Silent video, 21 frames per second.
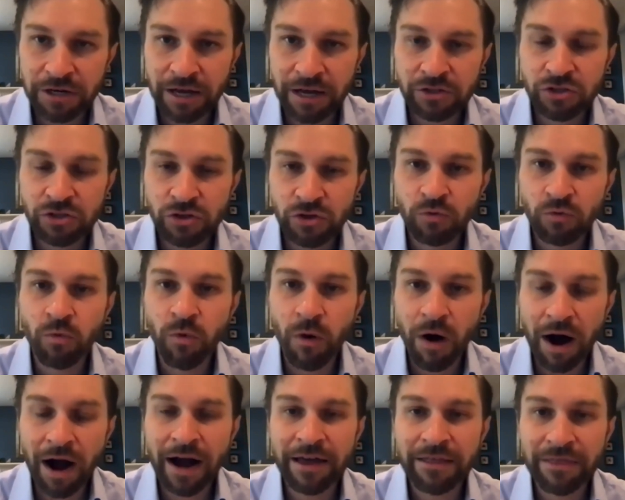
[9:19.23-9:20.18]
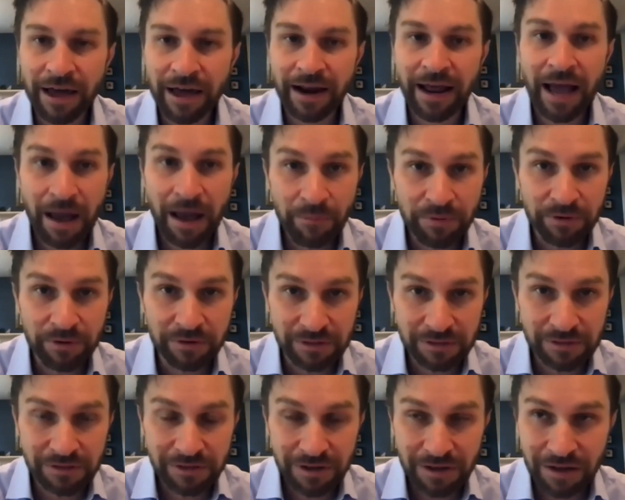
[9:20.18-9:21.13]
as to why that happens.